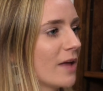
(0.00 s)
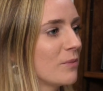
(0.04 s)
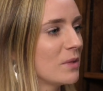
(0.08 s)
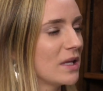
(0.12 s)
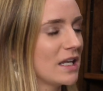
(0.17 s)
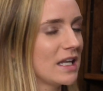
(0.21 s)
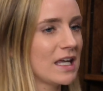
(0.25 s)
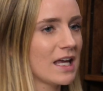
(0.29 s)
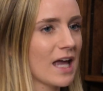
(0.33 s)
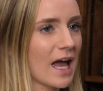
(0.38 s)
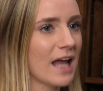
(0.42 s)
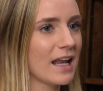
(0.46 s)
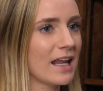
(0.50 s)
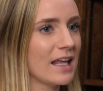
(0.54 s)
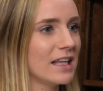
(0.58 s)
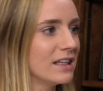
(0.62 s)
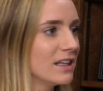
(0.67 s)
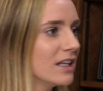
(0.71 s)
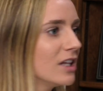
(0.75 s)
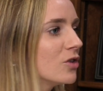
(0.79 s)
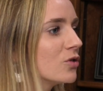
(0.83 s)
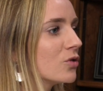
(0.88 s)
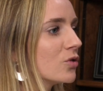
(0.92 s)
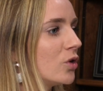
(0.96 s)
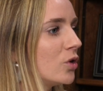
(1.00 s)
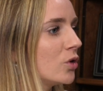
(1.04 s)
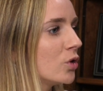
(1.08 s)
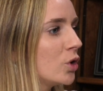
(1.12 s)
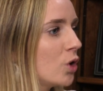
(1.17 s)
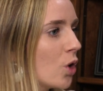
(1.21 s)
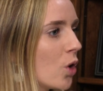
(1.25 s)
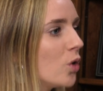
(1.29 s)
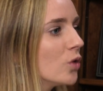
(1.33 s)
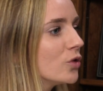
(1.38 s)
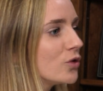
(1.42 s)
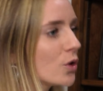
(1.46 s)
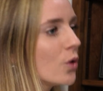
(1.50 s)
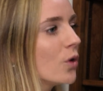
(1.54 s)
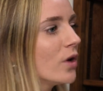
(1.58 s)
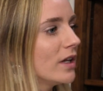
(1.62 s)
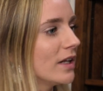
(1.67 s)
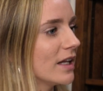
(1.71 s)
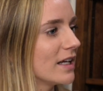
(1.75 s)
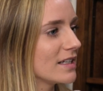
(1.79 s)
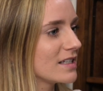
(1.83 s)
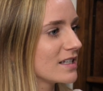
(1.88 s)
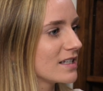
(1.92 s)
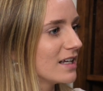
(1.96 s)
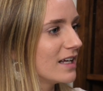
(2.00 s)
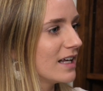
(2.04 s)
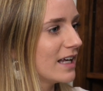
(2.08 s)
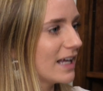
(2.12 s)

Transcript: I mean, he had a literal gold toilet